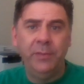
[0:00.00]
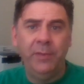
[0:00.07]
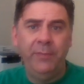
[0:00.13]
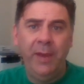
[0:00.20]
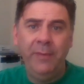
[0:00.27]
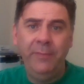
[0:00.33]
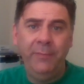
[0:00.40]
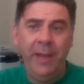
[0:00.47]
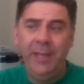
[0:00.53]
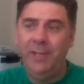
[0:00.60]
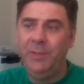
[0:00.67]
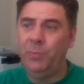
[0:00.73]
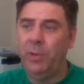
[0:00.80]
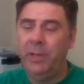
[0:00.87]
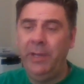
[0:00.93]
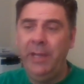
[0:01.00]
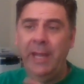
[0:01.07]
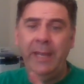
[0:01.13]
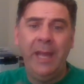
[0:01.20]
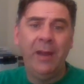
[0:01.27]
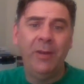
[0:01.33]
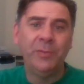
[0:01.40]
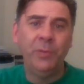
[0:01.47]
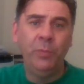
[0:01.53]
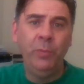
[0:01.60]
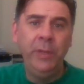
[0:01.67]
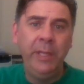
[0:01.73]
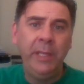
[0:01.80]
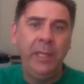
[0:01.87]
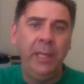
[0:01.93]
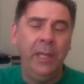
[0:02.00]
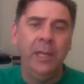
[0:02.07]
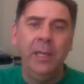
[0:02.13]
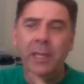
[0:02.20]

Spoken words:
So if I find he's working 80 hours a week,